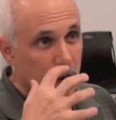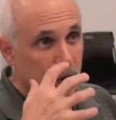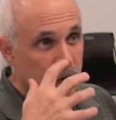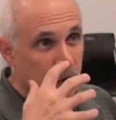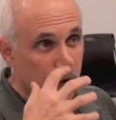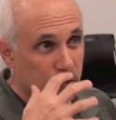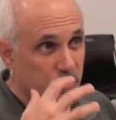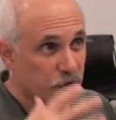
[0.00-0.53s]

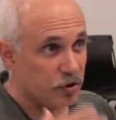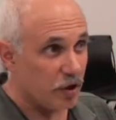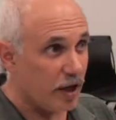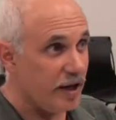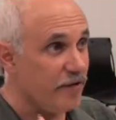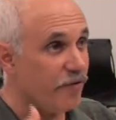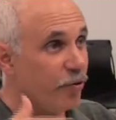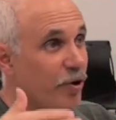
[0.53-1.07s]
So
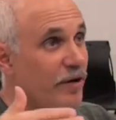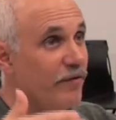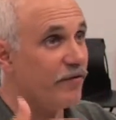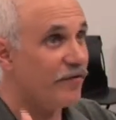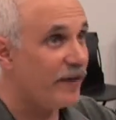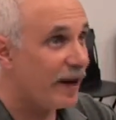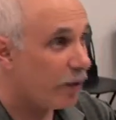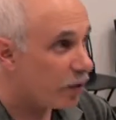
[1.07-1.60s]
slavery
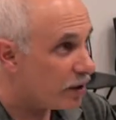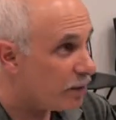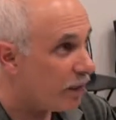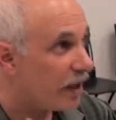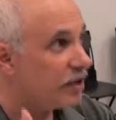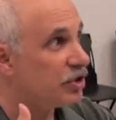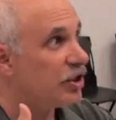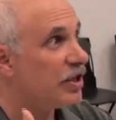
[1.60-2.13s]
very
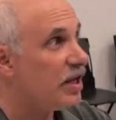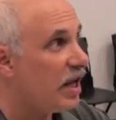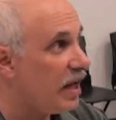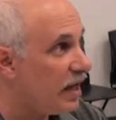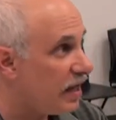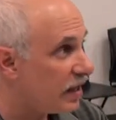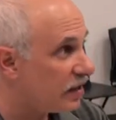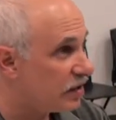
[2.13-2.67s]
much
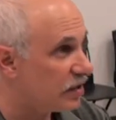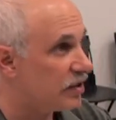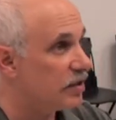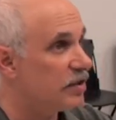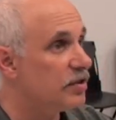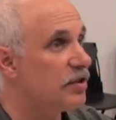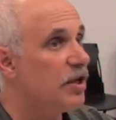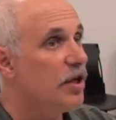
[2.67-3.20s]

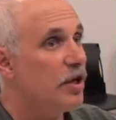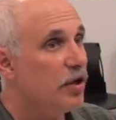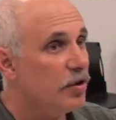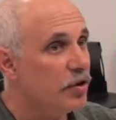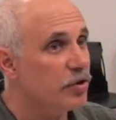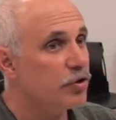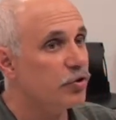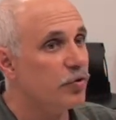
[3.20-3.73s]
enhances
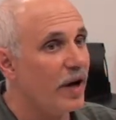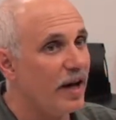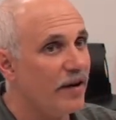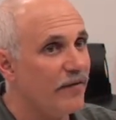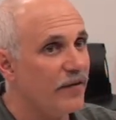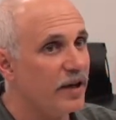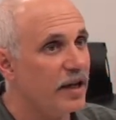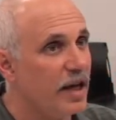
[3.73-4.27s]
the
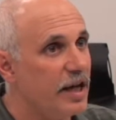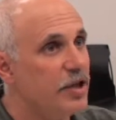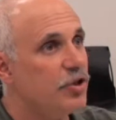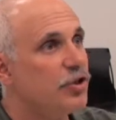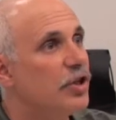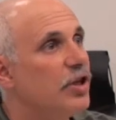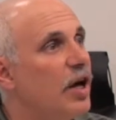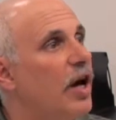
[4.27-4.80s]

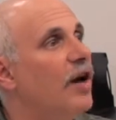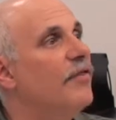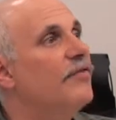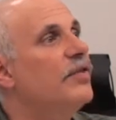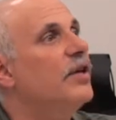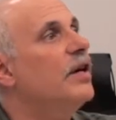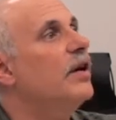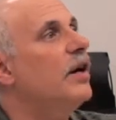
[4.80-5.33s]
stratification
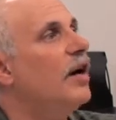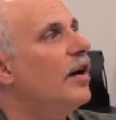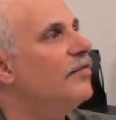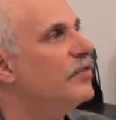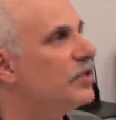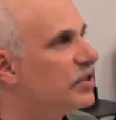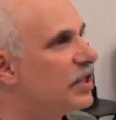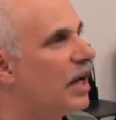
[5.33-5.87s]
of the
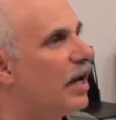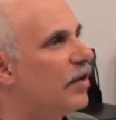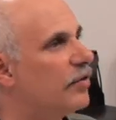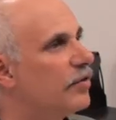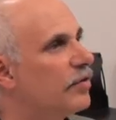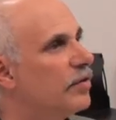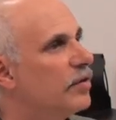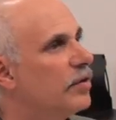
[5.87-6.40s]
South.
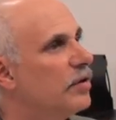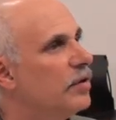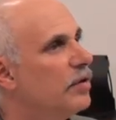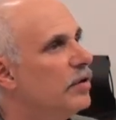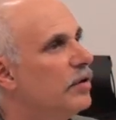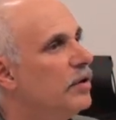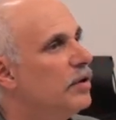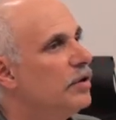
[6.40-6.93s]

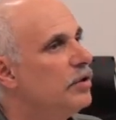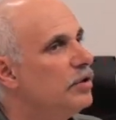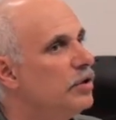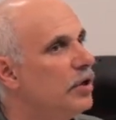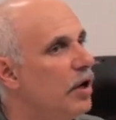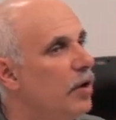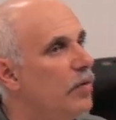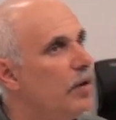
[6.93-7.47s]

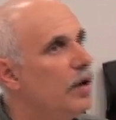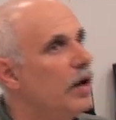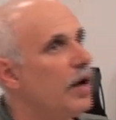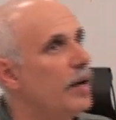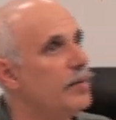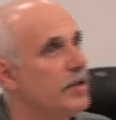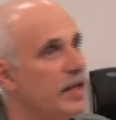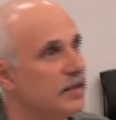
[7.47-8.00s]

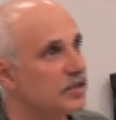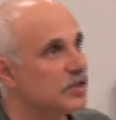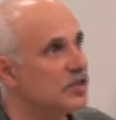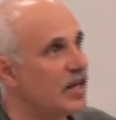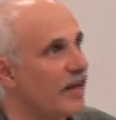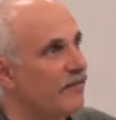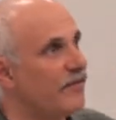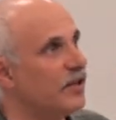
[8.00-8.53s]
That's
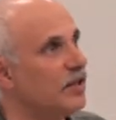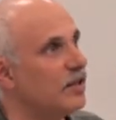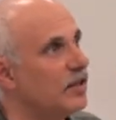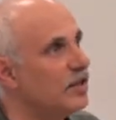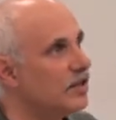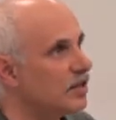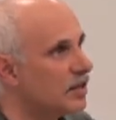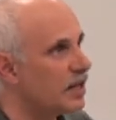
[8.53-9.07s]

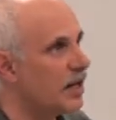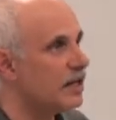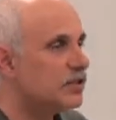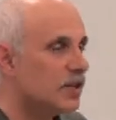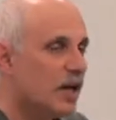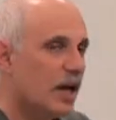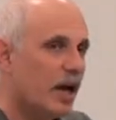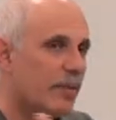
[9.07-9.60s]
definitely the
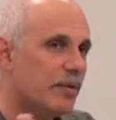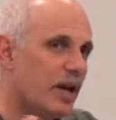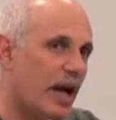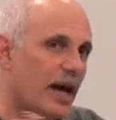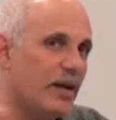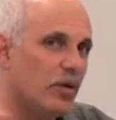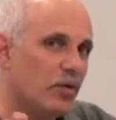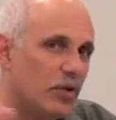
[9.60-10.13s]
case.
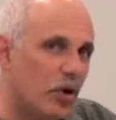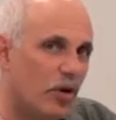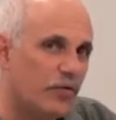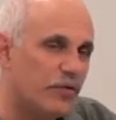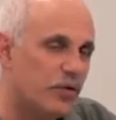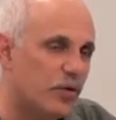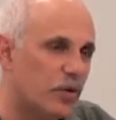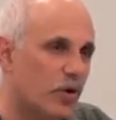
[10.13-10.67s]
I don't know
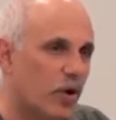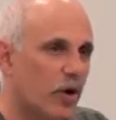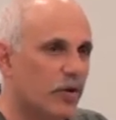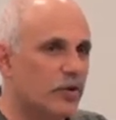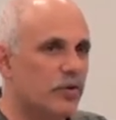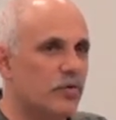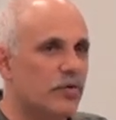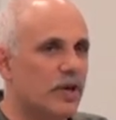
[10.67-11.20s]
if you could
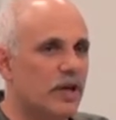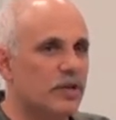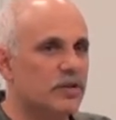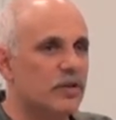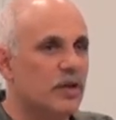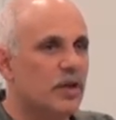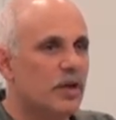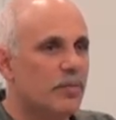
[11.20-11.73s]
argue
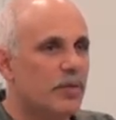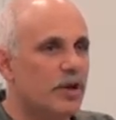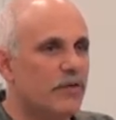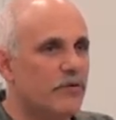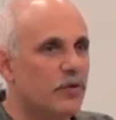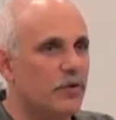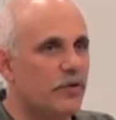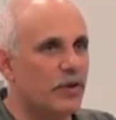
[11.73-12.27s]
this, but
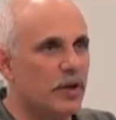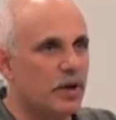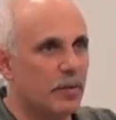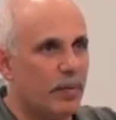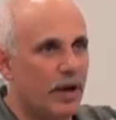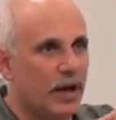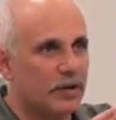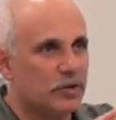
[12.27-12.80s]
if you think
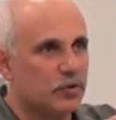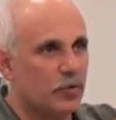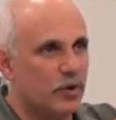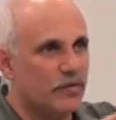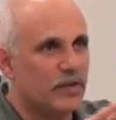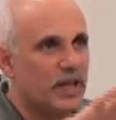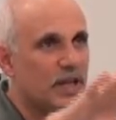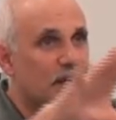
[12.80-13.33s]
about sort
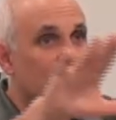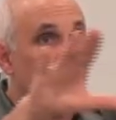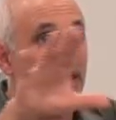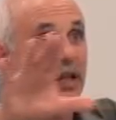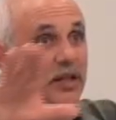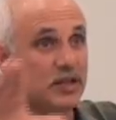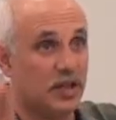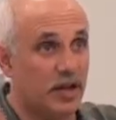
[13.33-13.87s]
of the
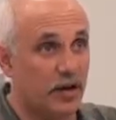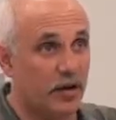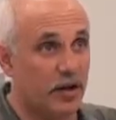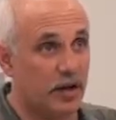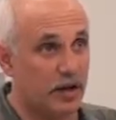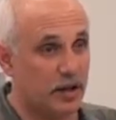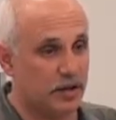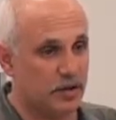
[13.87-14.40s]
egalitarianism